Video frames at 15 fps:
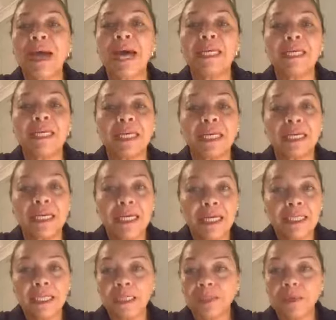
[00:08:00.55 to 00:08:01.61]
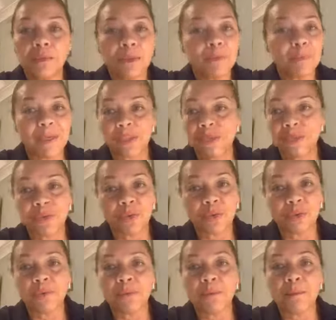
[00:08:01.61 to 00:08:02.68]
panicky, then it's always best to talk
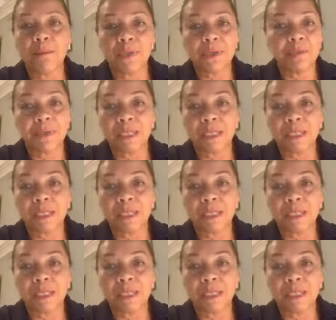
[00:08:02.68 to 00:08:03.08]
to somebody,